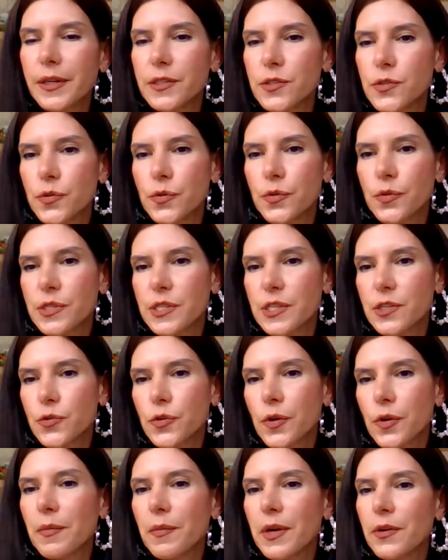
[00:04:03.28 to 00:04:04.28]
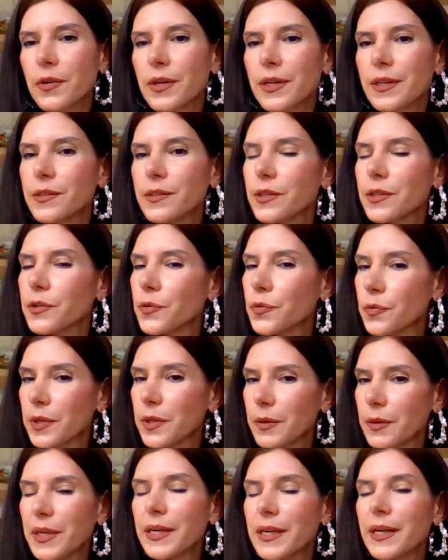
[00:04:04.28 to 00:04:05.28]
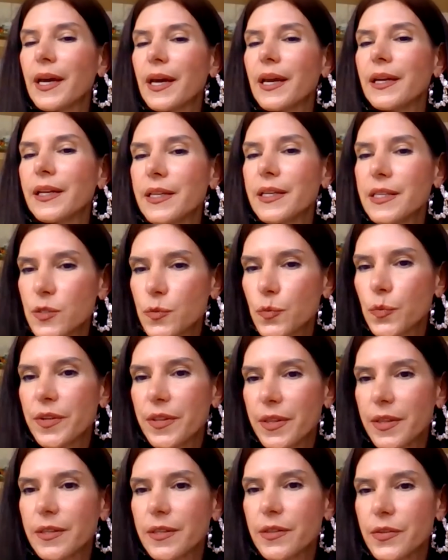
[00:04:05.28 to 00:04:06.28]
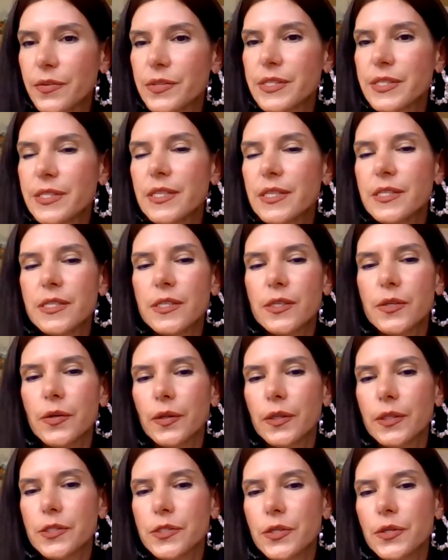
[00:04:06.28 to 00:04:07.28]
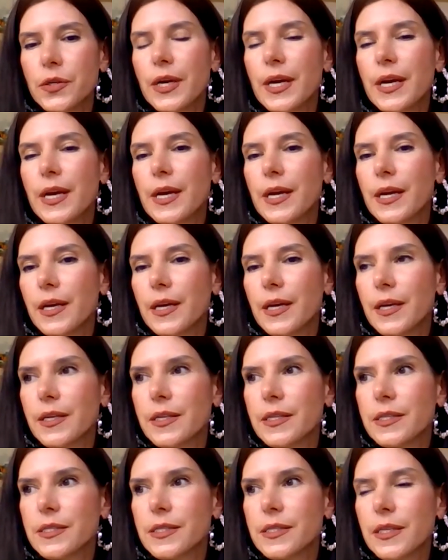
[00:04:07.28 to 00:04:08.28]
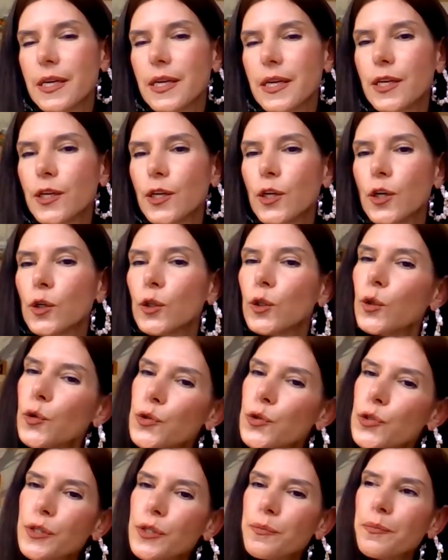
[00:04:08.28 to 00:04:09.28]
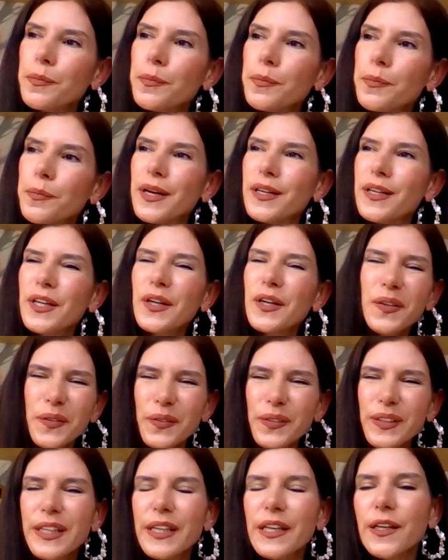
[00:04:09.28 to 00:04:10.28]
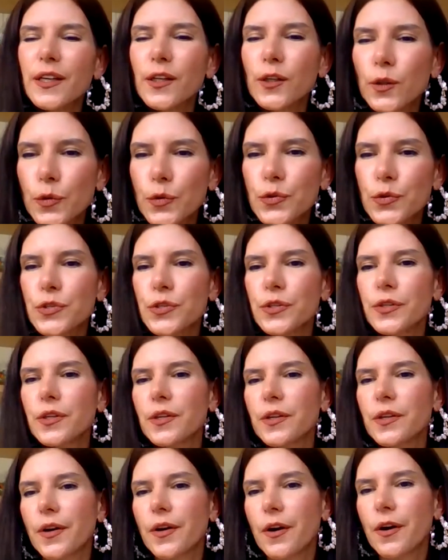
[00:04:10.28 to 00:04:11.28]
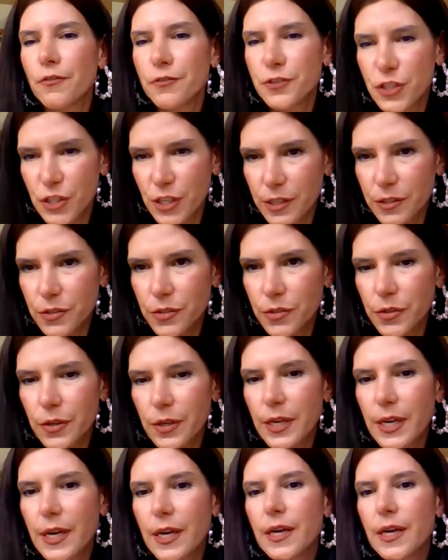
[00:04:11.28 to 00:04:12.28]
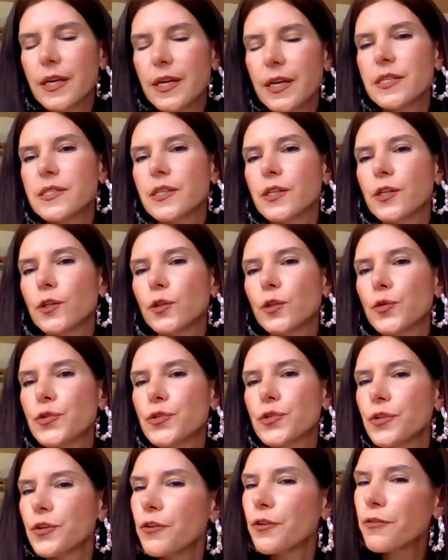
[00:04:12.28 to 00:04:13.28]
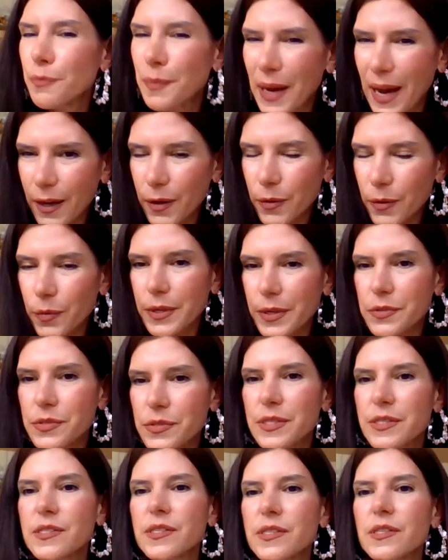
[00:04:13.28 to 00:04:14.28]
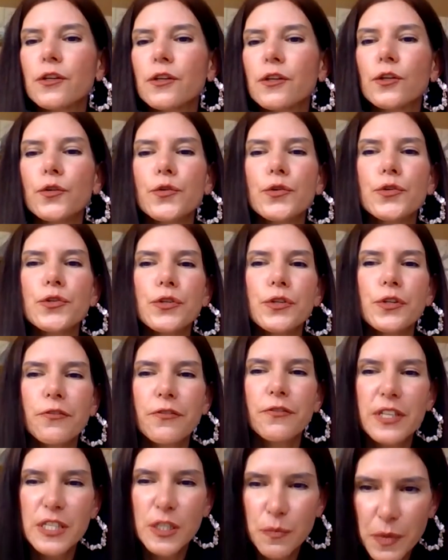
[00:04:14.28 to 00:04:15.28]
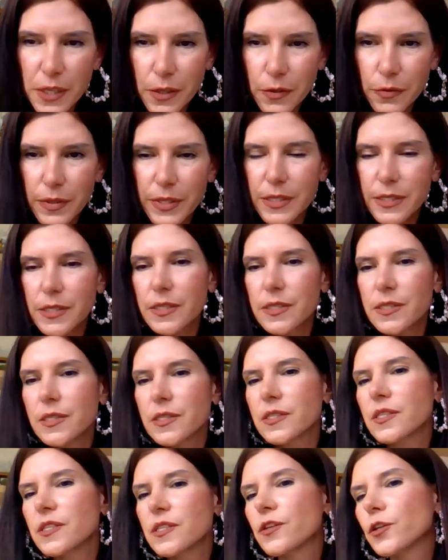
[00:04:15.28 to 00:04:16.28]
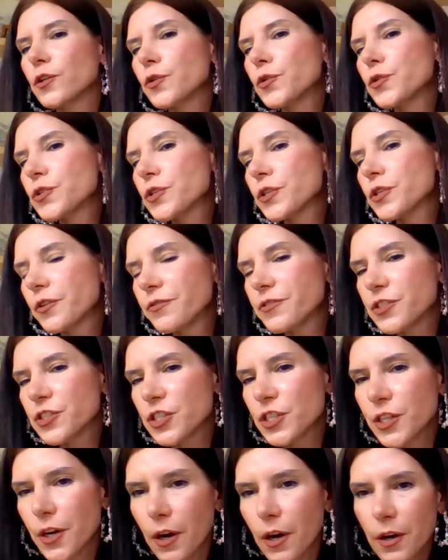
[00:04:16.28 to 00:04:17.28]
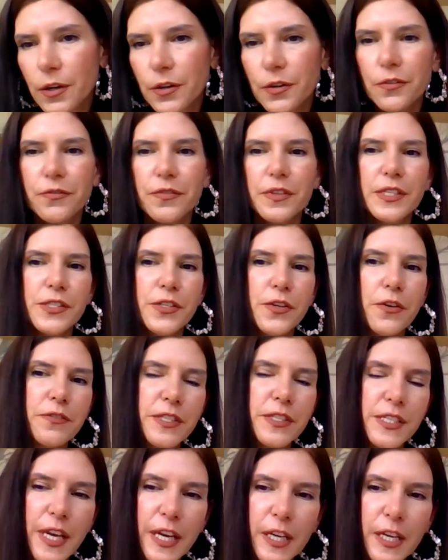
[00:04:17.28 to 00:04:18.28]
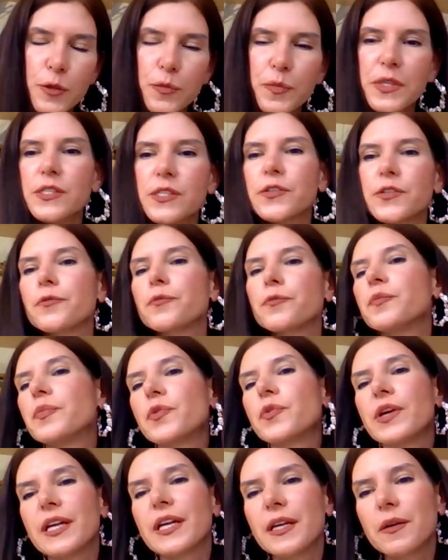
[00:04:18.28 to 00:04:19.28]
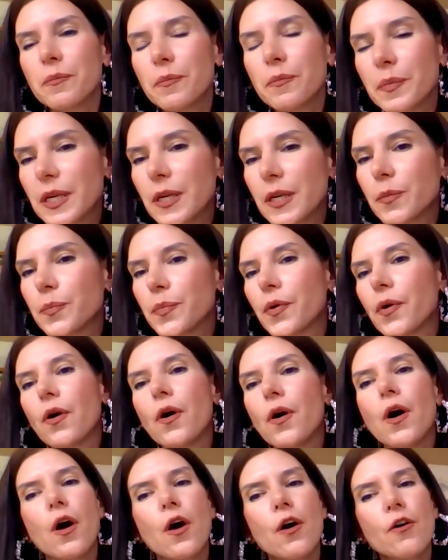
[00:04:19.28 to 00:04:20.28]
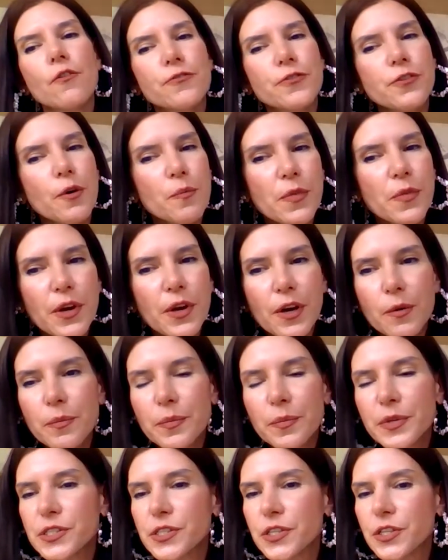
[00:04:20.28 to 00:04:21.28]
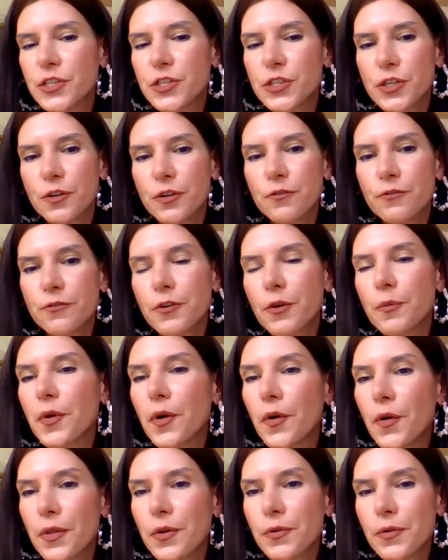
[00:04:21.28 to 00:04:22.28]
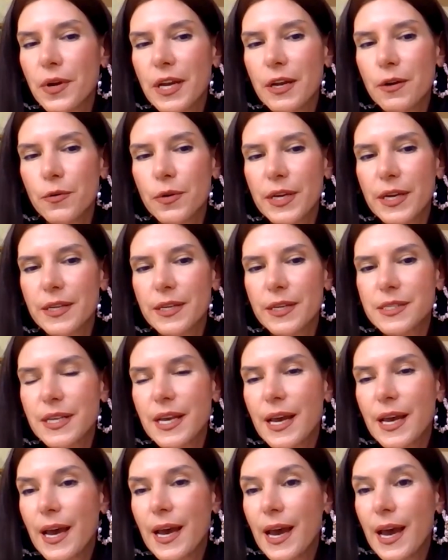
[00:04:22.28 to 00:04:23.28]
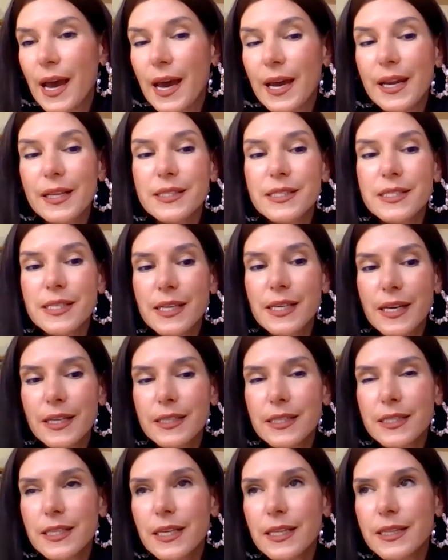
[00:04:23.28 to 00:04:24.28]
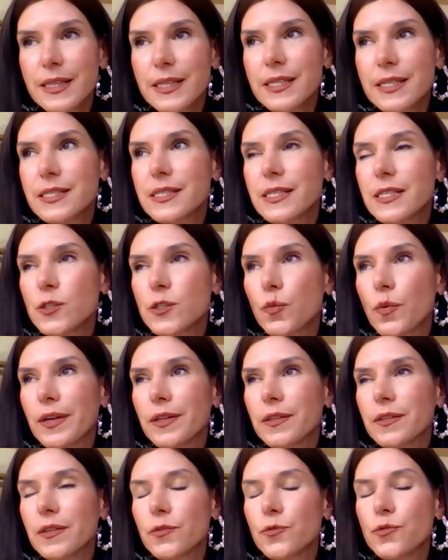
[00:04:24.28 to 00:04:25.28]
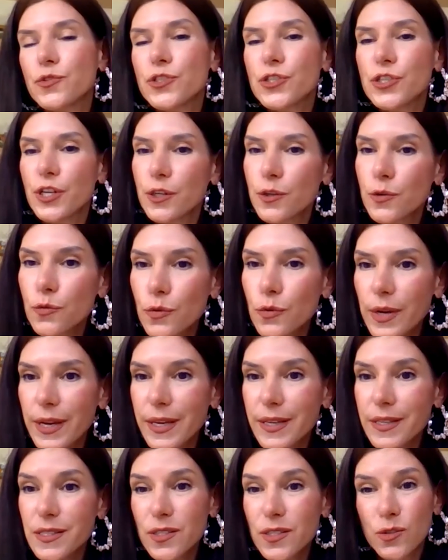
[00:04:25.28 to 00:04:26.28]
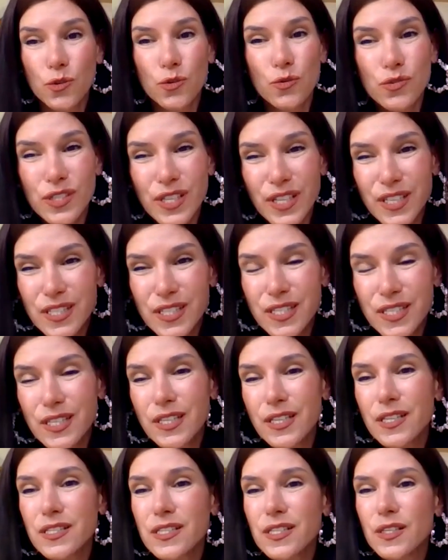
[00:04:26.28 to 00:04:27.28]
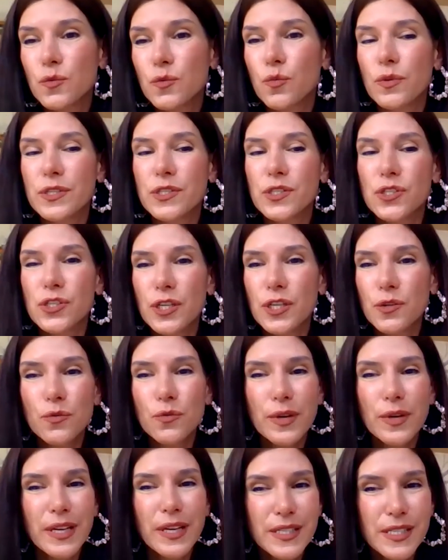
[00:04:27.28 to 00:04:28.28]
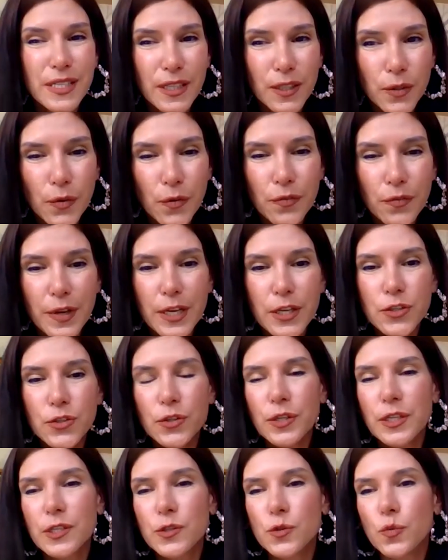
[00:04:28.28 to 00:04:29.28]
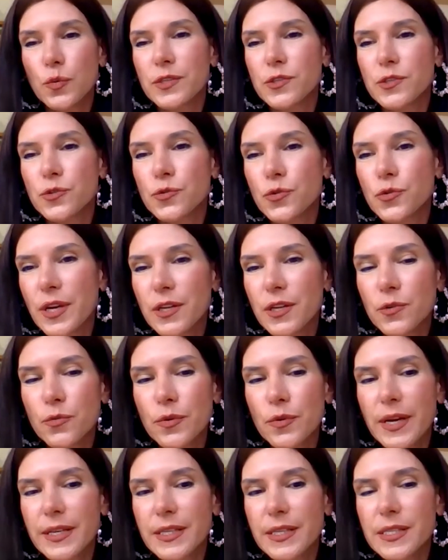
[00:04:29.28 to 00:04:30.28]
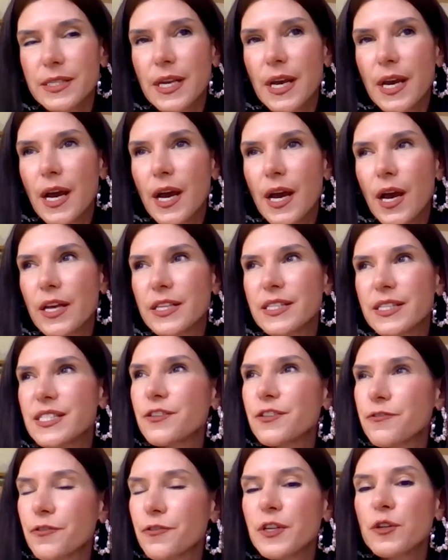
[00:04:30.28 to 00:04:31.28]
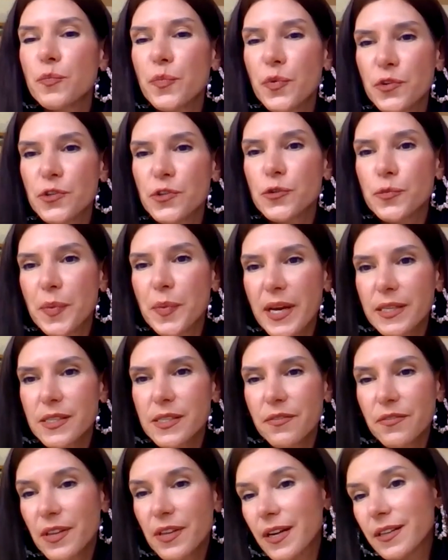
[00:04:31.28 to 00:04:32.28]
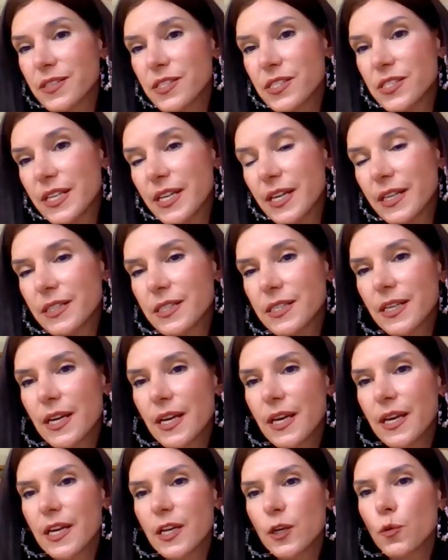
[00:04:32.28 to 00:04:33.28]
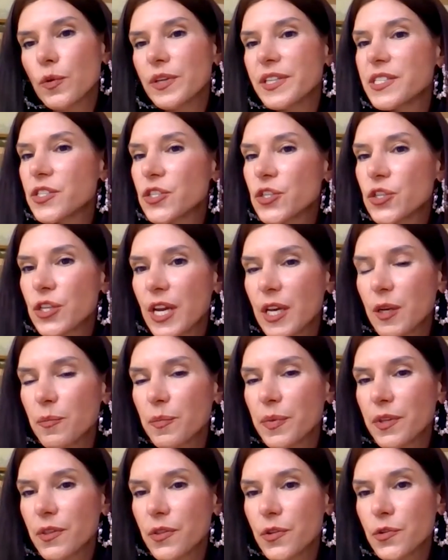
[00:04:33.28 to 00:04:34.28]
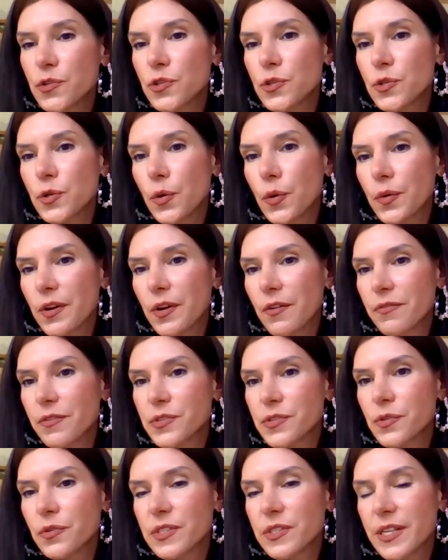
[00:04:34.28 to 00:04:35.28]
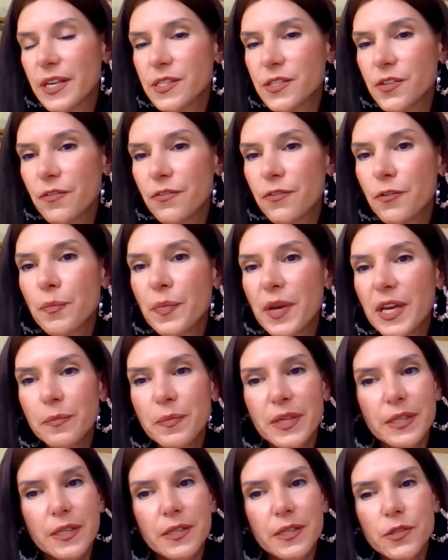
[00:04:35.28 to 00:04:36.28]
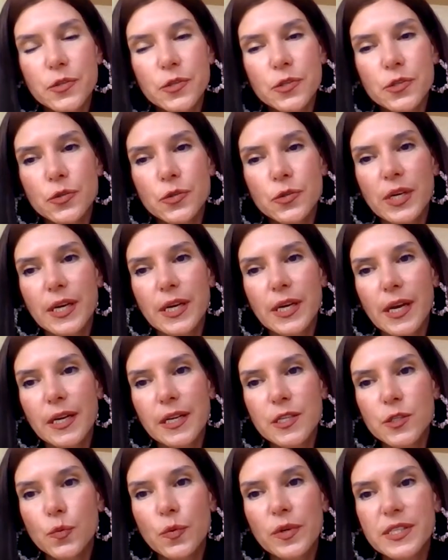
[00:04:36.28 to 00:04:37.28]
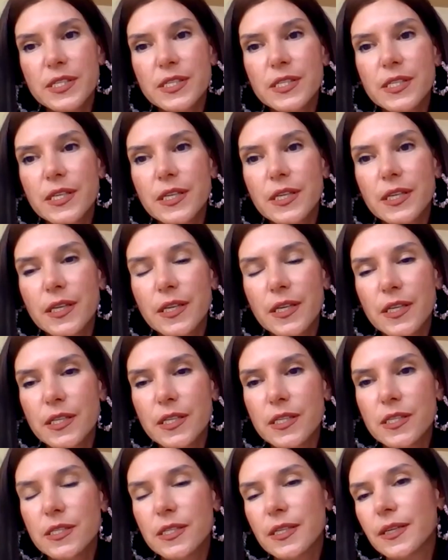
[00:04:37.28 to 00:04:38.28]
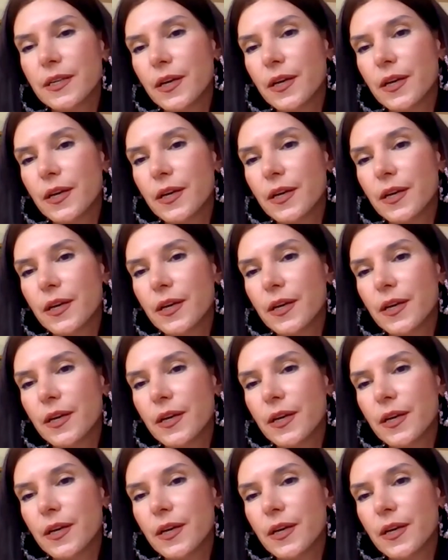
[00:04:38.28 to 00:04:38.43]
into the Central American, the Caribbean, and is within the Citi culture, is inclusion, but not only inclusion of gender, is inclusion of backgrounds, is inclusion of experiences, is inclusion of geographies, of segments, of bringing people from the competition, from other areas. And at the end, this is what generates new ideas, it what generates innovation, it's what generates different perspective that at the end, is what is shaping the story of the success of the payment industry and is what Citi is